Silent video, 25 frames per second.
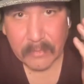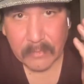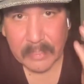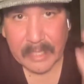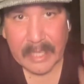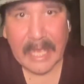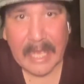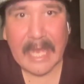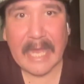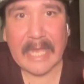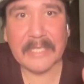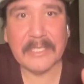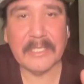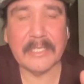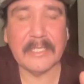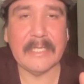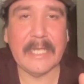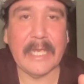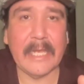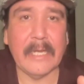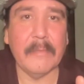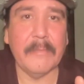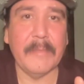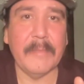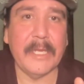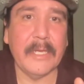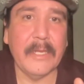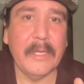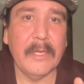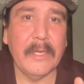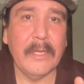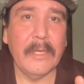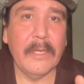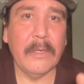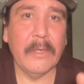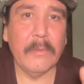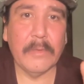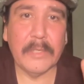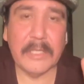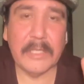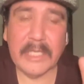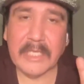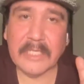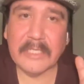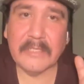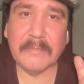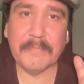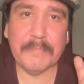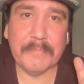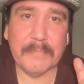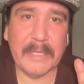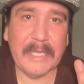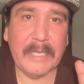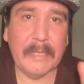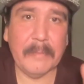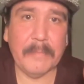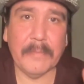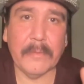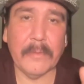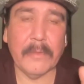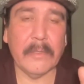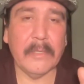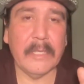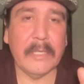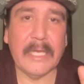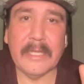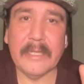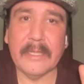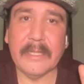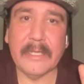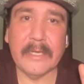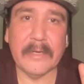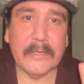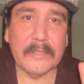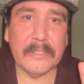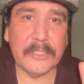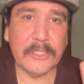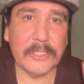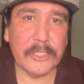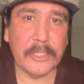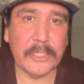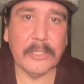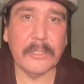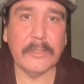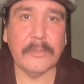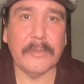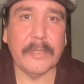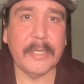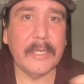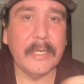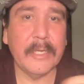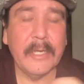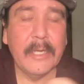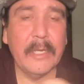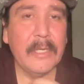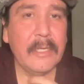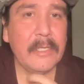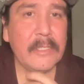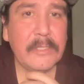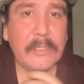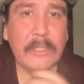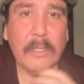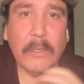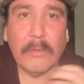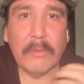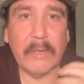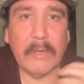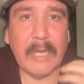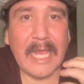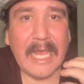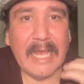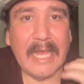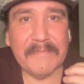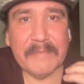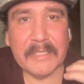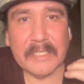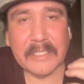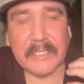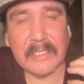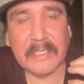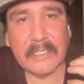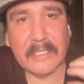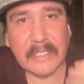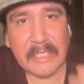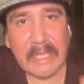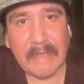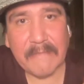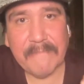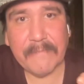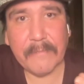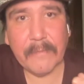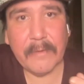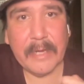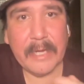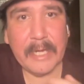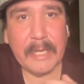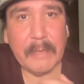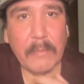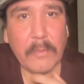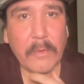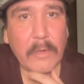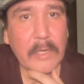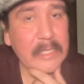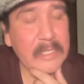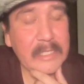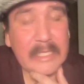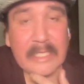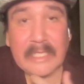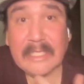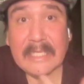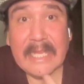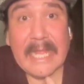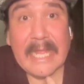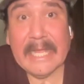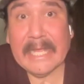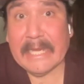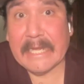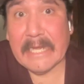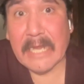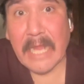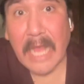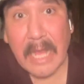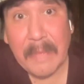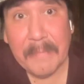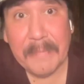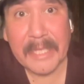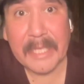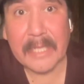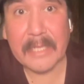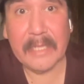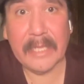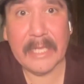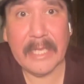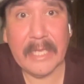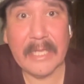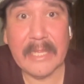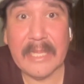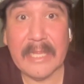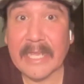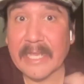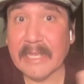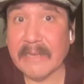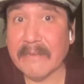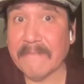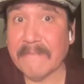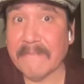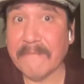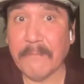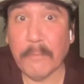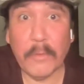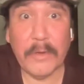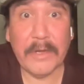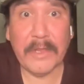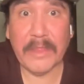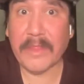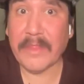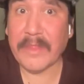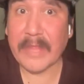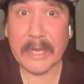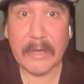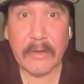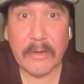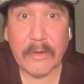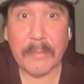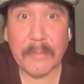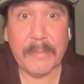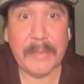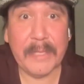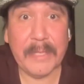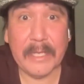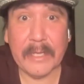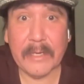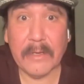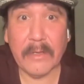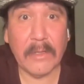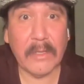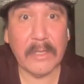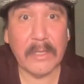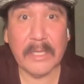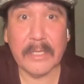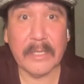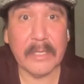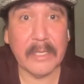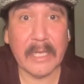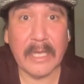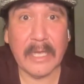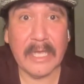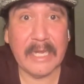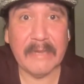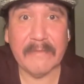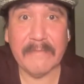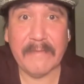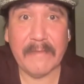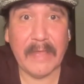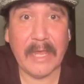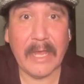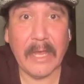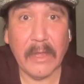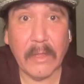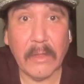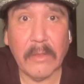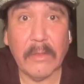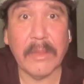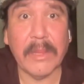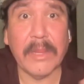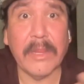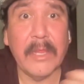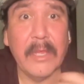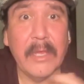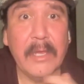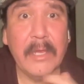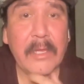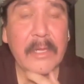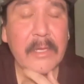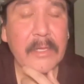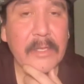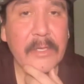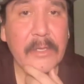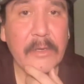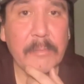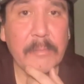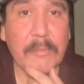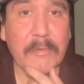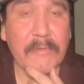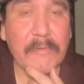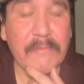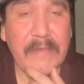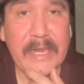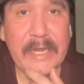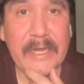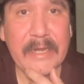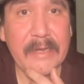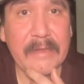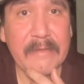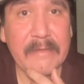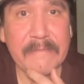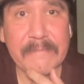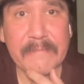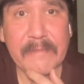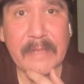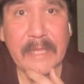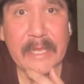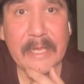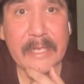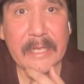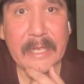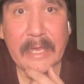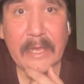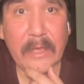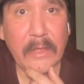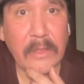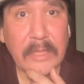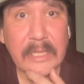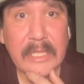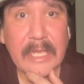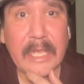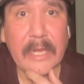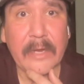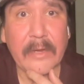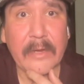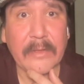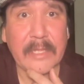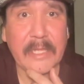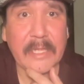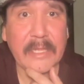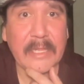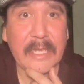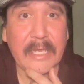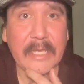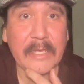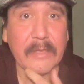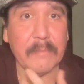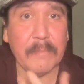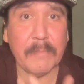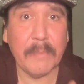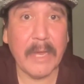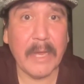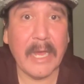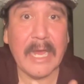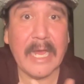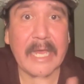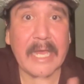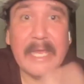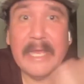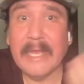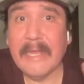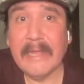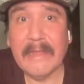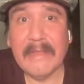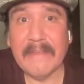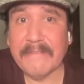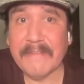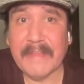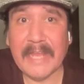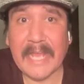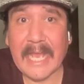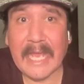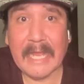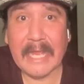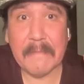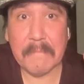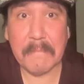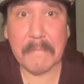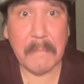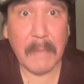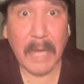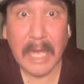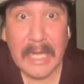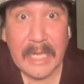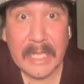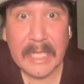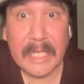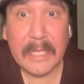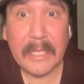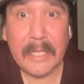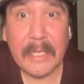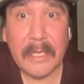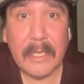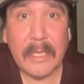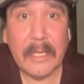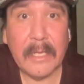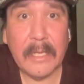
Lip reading: cash settlement where these people and their children don't have to suffer anymore, at least economically, and they can afford therapy and all the kind of health, preventative like health care that they could buy if they had money.